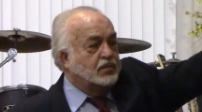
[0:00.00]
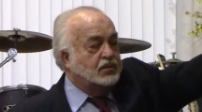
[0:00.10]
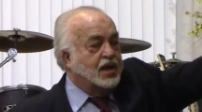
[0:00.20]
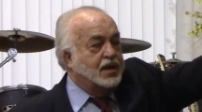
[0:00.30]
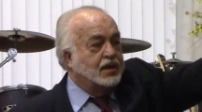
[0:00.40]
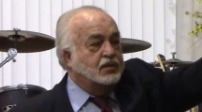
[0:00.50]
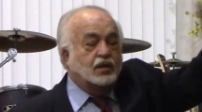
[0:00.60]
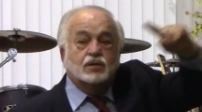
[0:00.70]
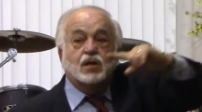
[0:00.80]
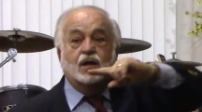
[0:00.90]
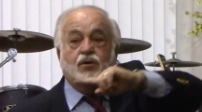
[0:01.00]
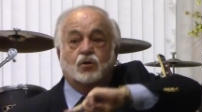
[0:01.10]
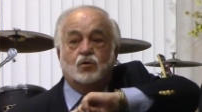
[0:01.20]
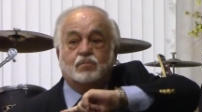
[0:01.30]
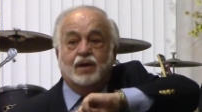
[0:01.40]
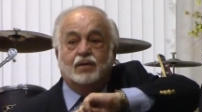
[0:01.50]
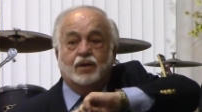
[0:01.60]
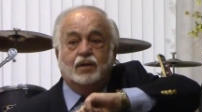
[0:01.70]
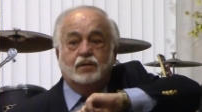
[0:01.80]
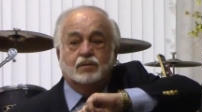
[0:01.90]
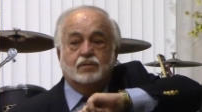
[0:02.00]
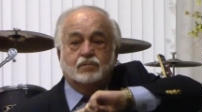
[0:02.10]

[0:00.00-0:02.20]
Diane did not know Mary.